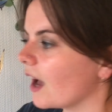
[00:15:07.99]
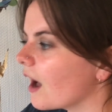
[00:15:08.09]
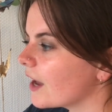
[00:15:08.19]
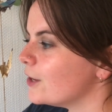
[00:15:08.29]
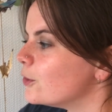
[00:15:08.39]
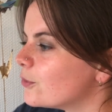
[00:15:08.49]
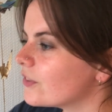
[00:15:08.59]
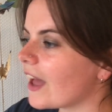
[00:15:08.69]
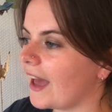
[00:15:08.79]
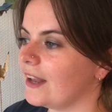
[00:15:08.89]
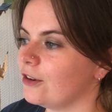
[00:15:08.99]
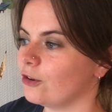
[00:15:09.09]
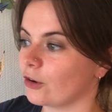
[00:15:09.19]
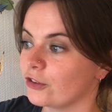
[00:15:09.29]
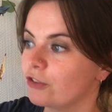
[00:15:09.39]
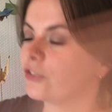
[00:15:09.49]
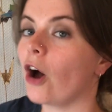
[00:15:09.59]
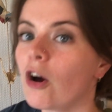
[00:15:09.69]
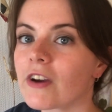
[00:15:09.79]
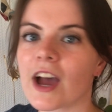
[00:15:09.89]
I used to end on a
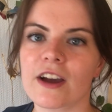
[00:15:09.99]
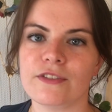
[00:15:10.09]
starry-eyed